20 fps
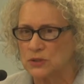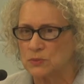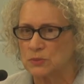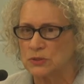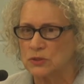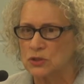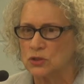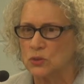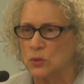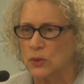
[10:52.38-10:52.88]

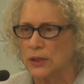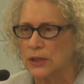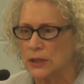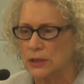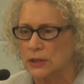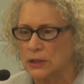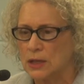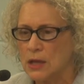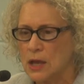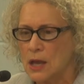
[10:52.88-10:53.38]

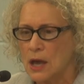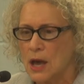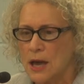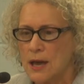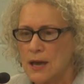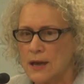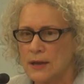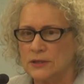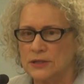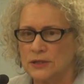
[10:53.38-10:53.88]
between
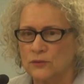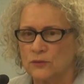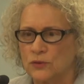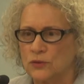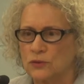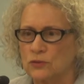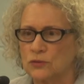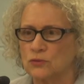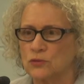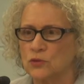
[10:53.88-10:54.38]

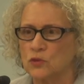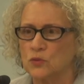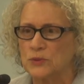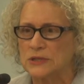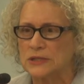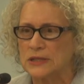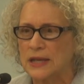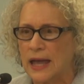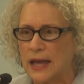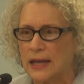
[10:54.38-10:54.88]
different
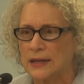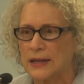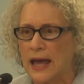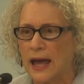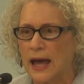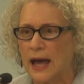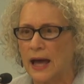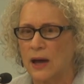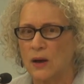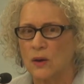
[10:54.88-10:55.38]
groups, and
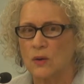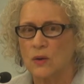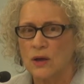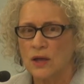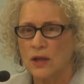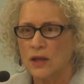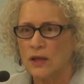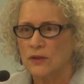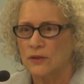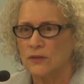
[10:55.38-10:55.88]
how
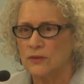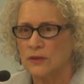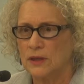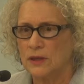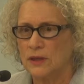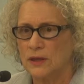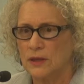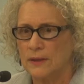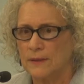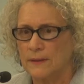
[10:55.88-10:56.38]

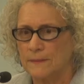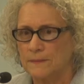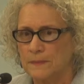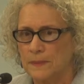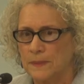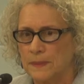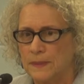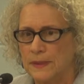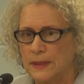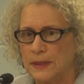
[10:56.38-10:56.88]
the
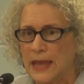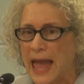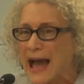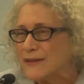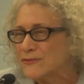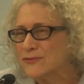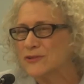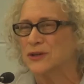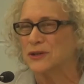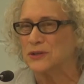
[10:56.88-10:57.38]

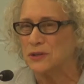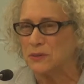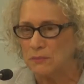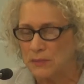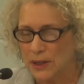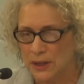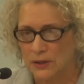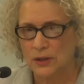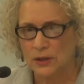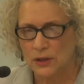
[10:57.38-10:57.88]
African
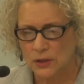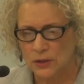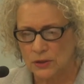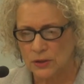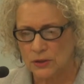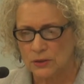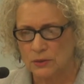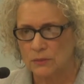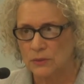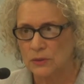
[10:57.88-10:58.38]
American
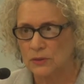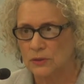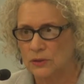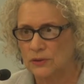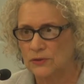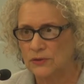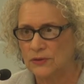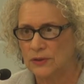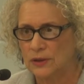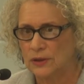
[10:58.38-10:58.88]

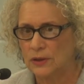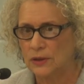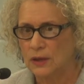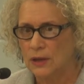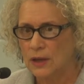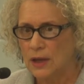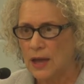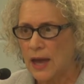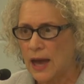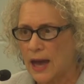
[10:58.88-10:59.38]
community
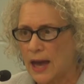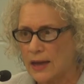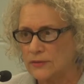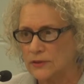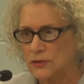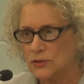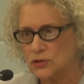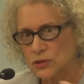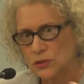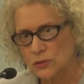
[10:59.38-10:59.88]
and
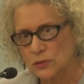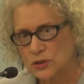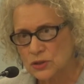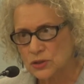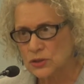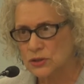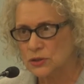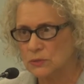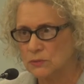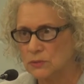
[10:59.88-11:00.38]
the
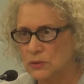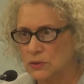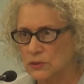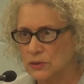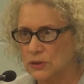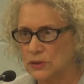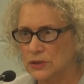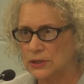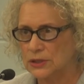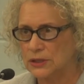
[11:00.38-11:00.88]
Jewish
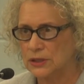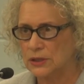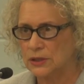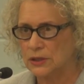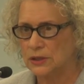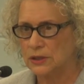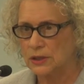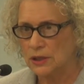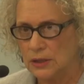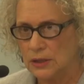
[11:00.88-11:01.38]
community
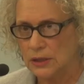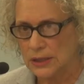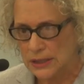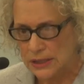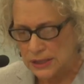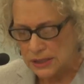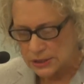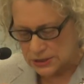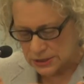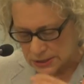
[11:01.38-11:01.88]

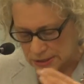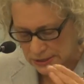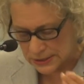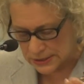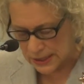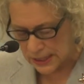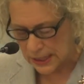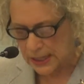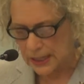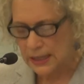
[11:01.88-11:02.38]
need to
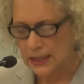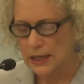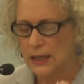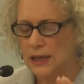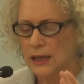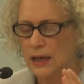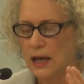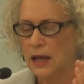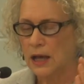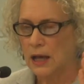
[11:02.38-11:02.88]
stay
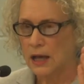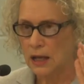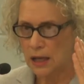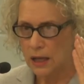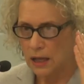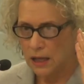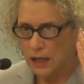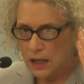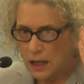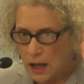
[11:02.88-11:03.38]

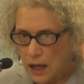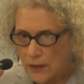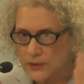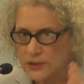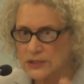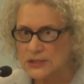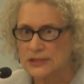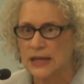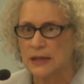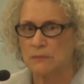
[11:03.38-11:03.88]
on
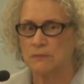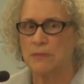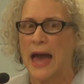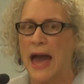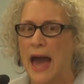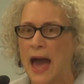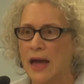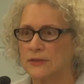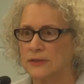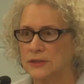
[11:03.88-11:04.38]
the same
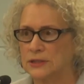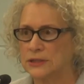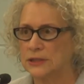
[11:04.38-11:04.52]
path